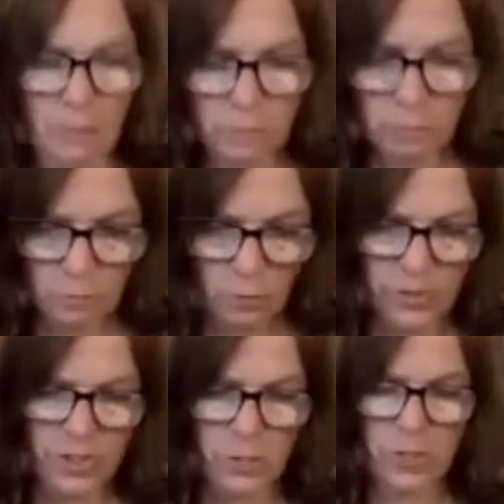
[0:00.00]

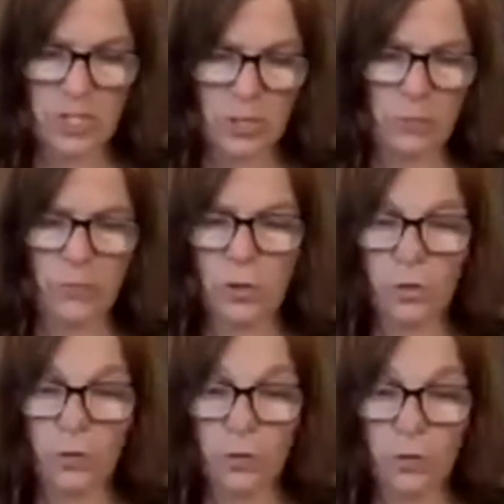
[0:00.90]
wants to reach out for
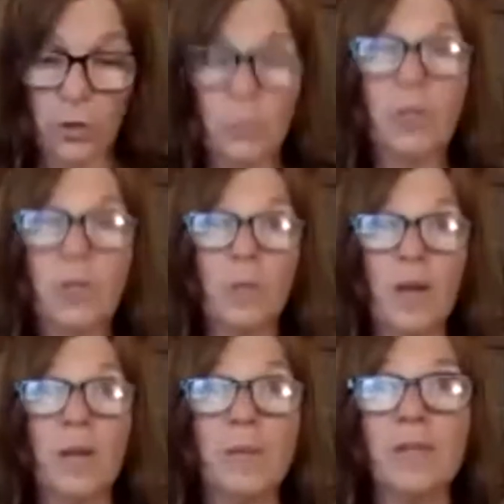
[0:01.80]
her for human
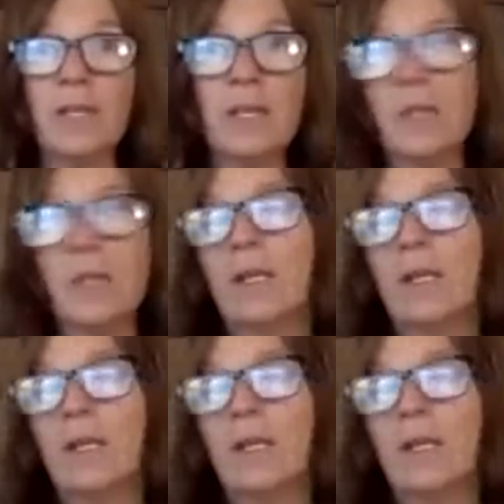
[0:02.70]
homeopathy,